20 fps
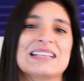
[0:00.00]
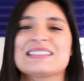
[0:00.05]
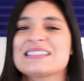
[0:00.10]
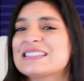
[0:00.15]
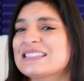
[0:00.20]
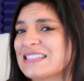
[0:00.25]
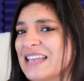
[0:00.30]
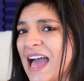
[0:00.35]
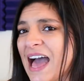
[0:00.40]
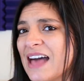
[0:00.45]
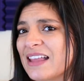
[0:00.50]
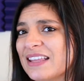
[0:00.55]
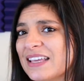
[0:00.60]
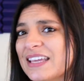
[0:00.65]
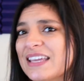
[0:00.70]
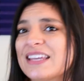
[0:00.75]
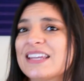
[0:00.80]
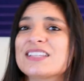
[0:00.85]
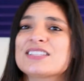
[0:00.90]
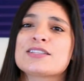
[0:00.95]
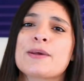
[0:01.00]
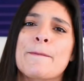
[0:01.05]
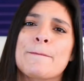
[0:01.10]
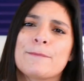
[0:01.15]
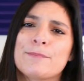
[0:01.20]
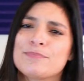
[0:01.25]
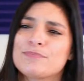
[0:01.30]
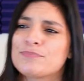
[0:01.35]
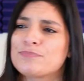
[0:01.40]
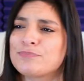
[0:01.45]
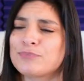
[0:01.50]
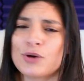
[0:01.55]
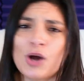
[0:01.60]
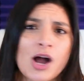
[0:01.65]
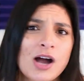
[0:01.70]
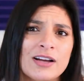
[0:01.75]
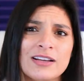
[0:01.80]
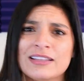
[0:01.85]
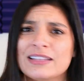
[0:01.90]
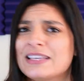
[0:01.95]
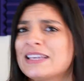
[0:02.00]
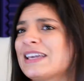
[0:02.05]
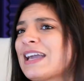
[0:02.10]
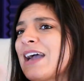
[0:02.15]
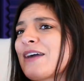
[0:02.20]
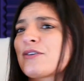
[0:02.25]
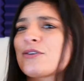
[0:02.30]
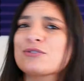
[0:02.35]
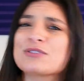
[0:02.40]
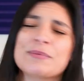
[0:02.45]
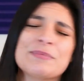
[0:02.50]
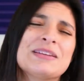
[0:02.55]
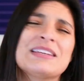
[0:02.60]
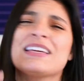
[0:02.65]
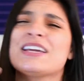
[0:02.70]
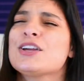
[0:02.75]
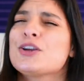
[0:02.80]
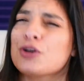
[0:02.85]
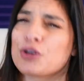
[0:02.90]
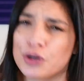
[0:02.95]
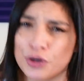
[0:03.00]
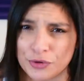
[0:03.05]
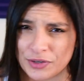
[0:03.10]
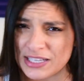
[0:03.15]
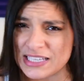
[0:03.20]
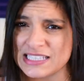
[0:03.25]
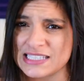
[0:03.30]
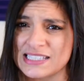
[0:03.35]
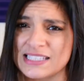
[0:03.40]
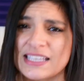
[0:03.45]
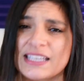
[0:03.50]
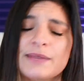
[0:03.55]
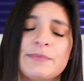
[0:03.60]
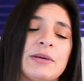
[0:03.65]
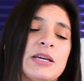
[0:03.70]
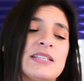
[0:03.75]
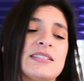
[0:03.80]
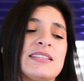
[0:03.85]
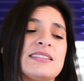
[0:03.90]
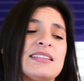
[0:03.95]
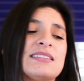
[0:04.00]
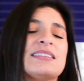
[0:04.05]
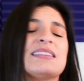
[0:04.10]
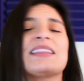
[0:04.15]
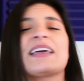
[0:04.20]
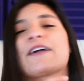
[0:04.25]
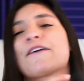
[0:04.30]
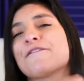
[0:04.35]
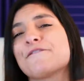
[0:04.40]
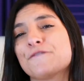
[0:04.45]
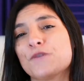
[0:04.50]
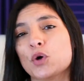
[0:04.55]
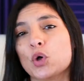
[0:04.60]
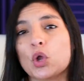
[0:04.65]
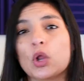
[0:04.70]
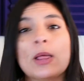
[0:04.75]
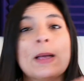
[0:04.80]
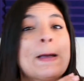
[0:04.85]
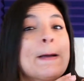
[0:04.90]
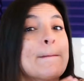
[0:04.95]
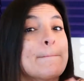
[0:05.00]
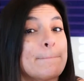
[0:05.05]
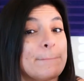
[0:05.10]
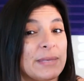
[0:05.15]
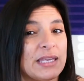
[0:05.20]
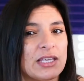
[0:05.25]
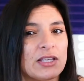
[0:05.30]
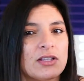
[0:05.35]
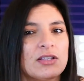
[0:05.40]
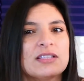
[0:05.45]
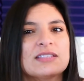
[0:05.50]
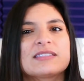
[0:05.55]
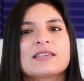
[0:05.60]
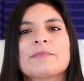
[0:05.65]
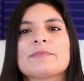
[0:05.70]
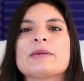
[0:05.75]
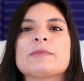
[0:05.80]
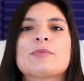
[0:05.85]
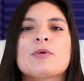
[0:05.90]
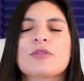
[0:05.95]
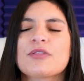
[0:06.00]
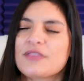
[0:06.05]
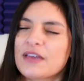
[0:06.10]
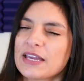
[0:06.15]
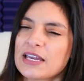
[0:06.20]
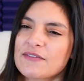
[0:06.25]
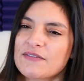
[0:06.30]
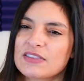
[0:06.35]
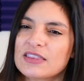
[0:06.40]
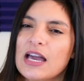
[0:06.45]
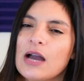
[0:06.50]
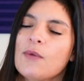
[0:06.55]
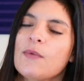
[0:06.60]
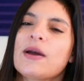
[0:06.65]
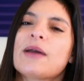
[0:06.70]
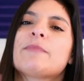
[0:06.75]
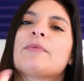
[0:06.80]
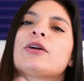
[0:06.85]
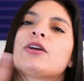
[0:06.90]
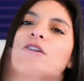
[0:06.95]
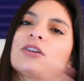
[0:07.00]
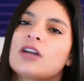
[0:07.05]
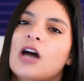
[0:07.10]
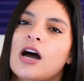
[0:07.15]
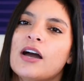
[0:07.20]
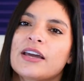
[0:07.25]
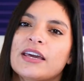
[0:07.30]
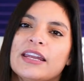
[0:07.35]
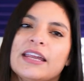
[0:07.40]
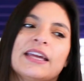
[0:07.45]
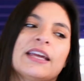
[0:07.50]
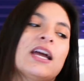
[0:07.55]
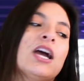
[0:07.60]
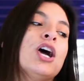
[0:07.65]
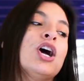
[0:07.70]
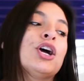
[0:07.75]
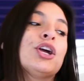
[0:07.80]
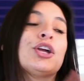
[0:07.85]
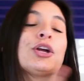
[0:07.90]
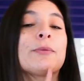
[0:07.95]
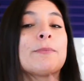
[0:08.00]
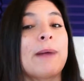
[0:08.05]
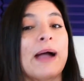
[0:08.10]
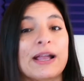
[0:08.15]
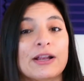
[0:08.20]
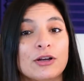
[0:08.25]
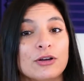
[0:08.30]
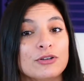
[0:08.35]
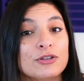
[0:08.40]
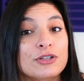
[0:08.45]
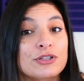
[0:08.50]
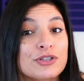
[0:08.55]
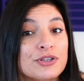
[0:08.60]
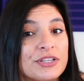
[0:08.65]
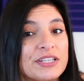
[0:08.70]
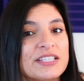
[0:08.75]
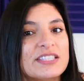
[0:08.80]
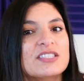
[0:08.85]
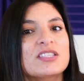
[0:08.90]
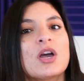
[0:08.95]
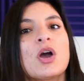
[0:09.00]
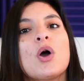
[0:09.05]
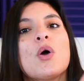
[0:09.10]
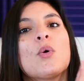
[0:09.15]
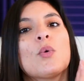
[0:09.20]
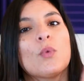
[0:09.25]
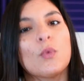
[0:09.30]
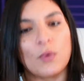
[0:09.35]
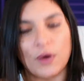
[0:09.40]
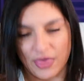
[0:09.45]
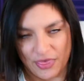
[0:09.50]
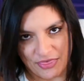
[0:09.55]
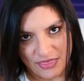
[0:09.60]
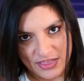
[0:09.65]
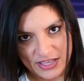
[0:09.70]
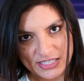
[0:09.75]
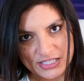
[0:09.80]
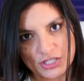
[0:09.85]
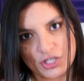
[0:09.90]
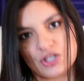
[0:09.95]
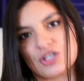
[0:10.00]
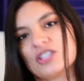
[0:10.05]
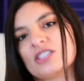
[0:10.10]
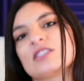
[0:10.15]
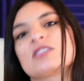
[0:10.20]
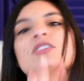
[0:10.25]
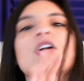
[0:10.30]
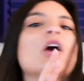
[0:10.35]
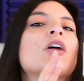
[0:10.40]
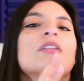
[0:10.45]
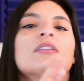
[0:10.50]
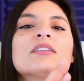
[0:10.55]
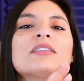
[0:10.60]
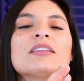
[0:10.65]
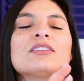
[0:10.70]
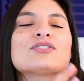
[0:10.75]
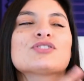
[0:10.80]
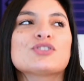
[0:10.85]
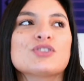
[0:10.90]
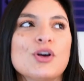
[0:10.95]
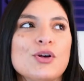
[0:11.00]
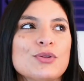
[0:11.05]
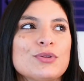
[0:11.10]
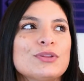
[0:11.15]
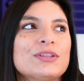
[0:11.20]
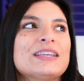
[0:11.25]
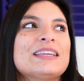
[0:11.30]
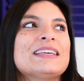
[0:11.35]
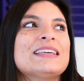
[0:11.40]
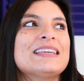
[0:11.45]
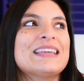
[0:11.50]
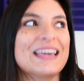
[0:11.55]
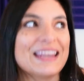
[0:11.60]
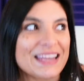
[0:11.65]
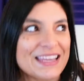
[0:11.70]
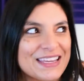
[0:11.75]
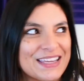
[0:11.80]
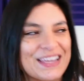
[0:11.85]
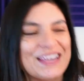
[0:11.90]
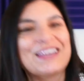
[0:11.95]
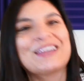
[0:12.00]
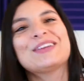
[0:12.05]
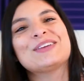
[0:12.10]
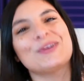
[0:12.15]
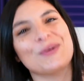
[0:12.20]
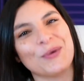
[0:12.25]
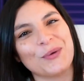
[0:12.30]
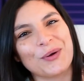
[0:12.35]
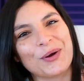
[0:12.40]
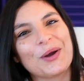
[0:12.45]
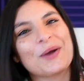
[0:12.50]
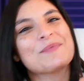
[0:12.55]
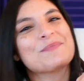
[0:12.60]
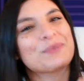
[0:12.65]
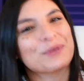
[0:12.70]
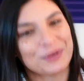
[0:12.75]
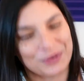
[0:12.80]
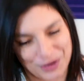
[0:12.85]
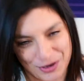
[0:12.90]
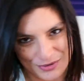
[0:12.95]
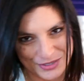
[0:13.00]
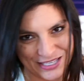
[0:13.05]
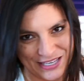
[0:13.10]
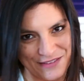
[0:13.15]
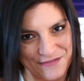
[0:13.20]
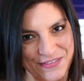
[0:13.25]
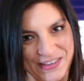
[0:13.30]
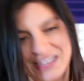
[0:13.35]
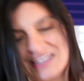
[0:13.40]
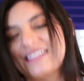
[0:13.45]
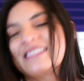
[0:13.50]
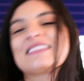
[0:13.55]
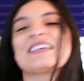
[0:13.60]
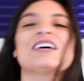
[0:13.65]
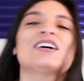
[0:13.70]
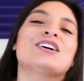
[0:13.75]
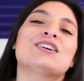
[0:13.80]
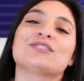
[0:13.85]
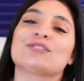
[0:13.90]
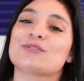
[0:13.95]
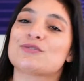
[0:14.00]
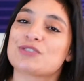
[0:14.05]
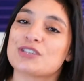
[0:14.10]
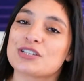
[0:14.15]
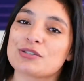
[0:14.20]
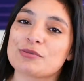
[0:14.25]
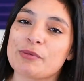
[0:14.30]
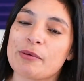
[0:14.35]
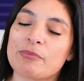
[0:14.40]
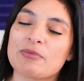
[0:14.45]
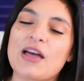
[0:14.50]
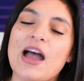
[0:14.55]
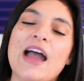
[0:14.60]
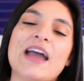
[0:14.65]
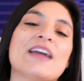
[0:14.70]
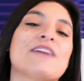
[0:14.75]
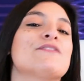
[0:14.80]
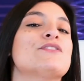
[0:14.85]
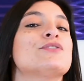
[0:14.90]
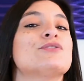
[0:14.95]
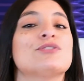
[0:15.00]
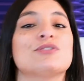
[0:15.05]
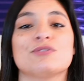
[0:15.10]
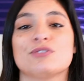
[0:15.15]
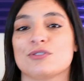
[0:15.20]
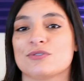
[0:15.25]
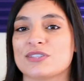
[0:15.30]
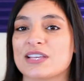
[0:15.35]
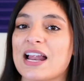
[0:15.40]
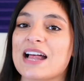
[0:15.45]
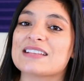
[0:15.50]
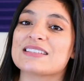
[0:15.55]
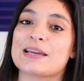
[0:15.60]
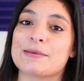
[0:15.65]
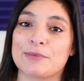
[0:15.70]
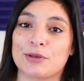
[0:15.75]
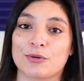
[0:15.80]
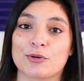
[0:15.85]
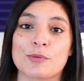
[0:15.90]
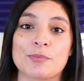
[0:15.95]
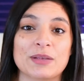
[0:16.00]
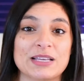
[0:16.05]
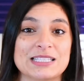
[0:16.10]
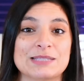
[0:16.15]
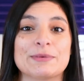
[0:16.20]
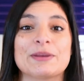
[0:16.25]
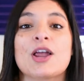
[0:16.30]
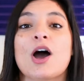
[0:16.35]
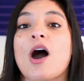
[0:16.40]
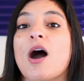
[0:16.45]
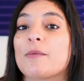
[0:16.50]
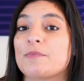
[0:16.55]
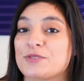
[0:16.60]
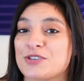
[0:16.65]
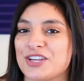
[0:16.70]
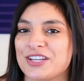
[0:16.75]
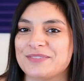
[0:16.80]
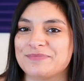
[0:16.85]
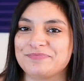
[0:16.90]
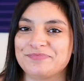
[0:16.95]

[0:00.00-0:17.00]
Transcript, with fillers: A salad, some broccoli, I don't know, something to get your greens in, because this isn't like a full meal and some people think of it that way, but you're not getting your micronutrients with this. You're just sol- solely getting your protein fix. So just remember that if you do use it as a meal replacement option.